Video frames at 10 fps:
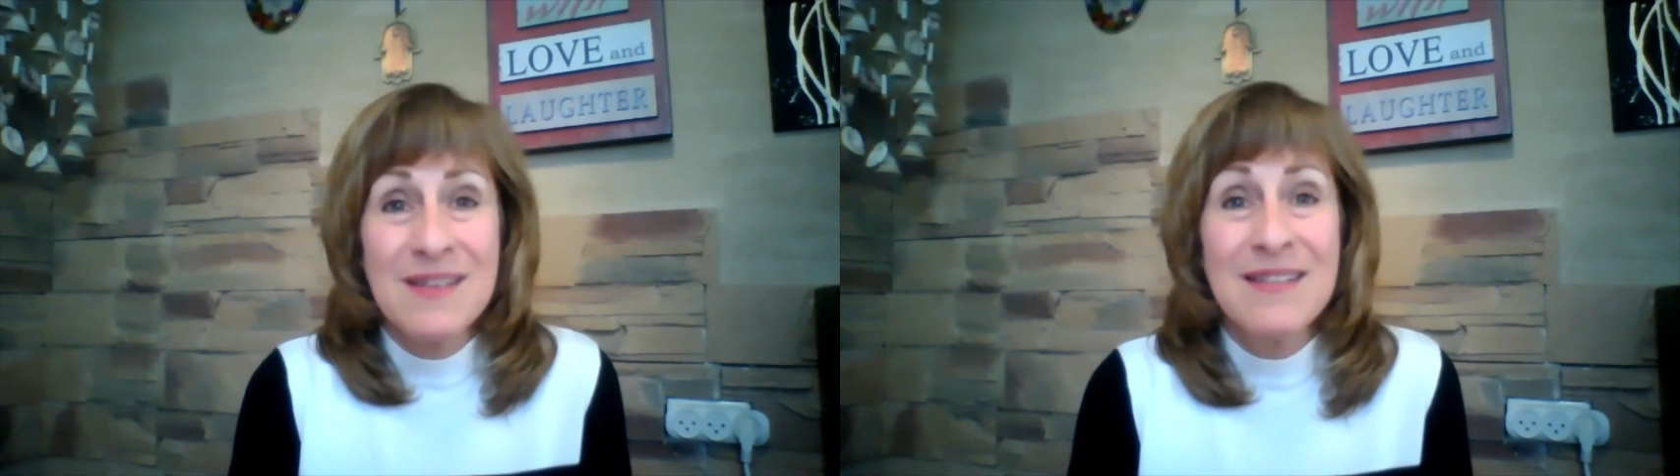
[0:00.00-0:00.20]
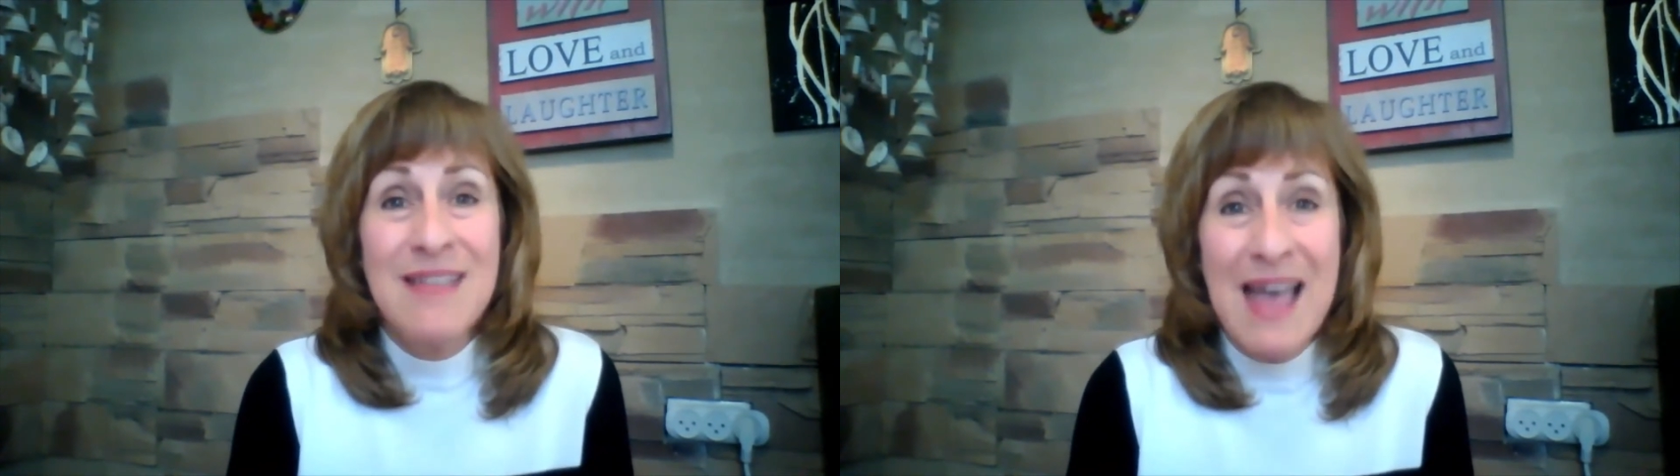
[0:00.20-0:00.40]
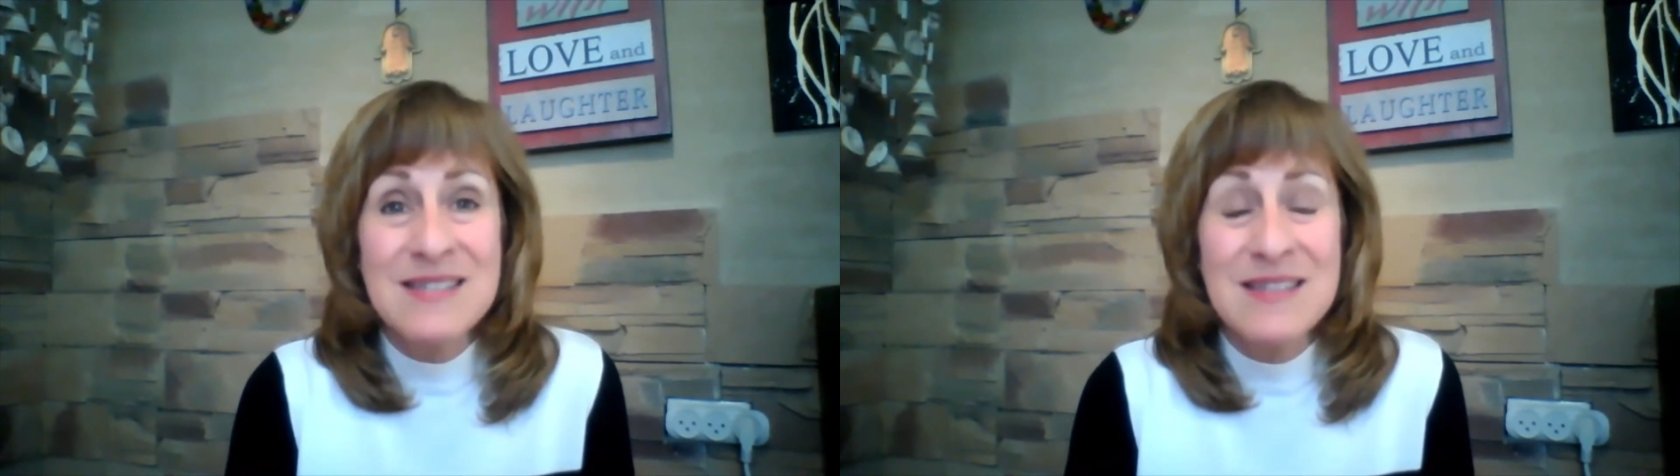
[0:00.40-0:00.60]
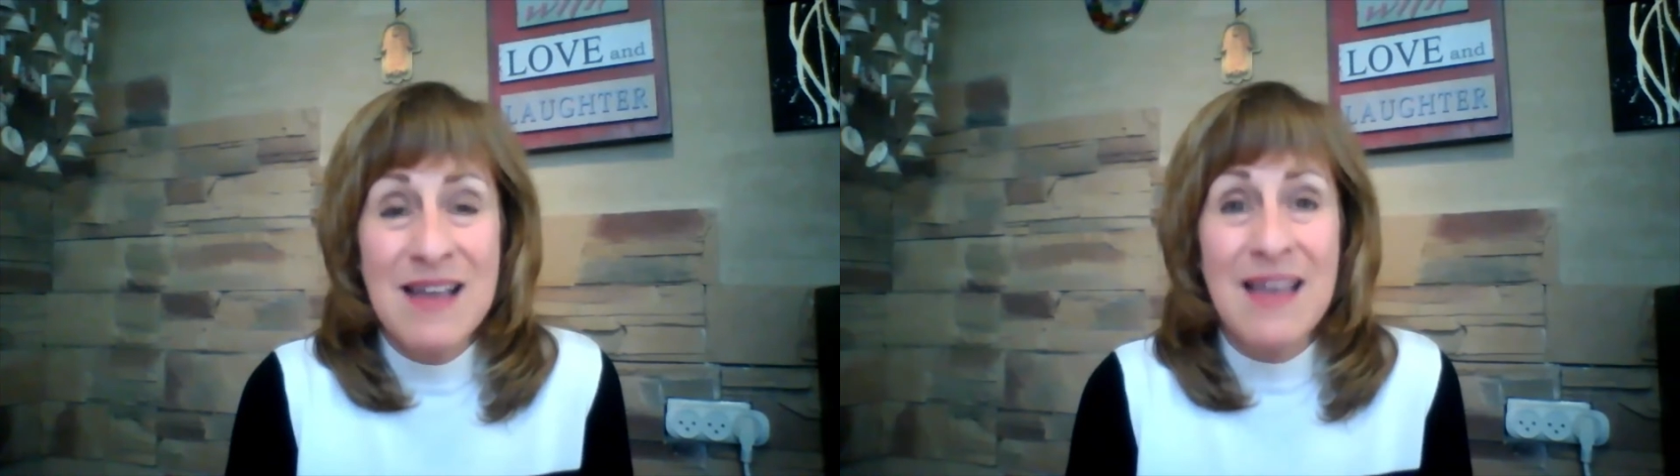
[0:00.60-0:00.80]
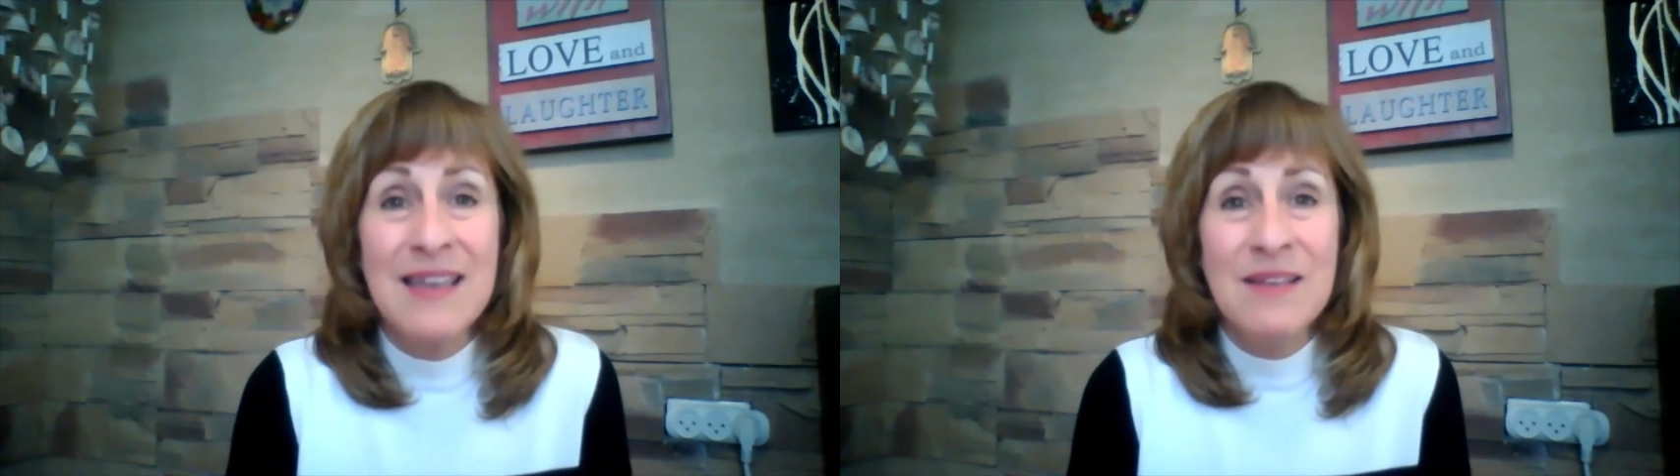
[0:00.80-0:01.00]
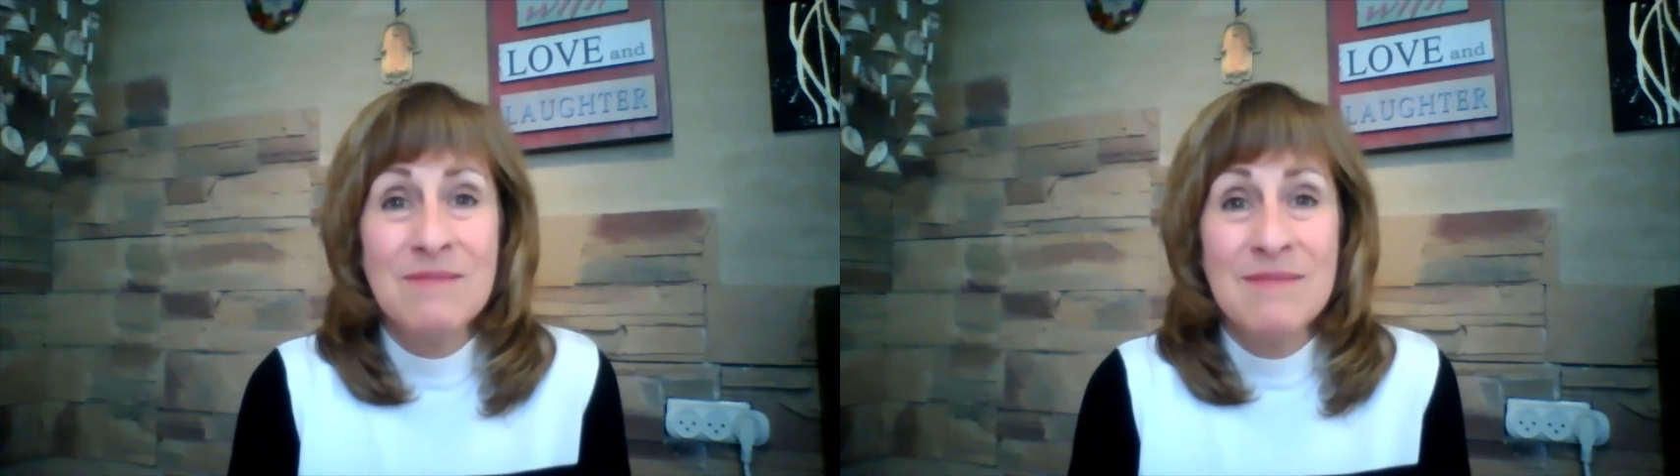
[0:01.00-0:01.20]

last night.